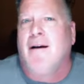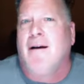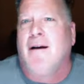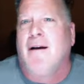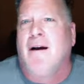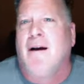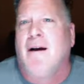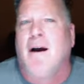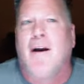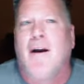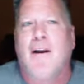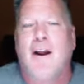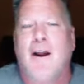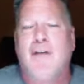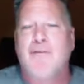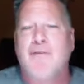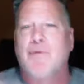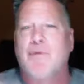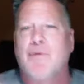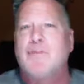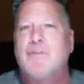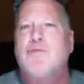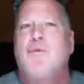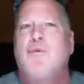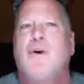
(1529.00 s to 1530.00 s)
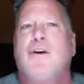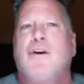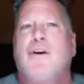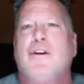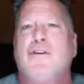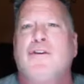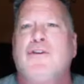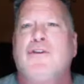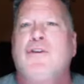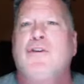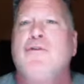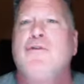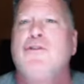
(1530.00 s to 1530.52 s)
Our loved ones working
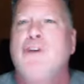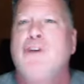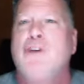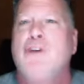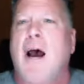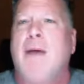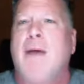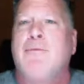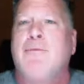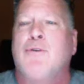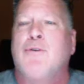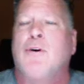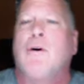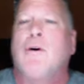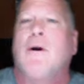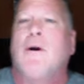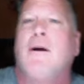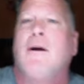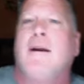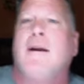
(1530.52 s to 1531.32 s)
two jobs or